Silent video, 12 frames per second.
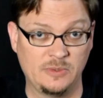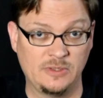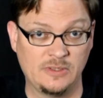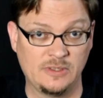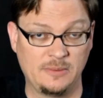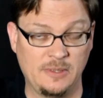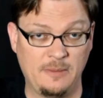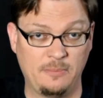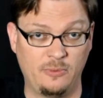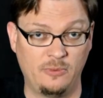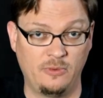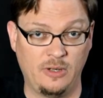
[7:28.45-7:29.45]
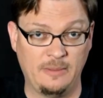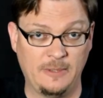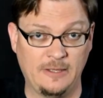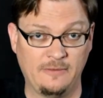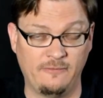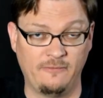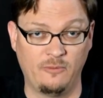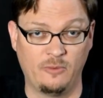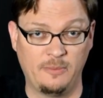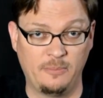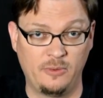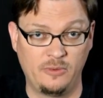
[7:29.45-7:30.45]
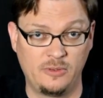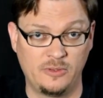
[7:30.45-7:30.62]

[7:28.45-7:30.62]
which is a programming for a protocol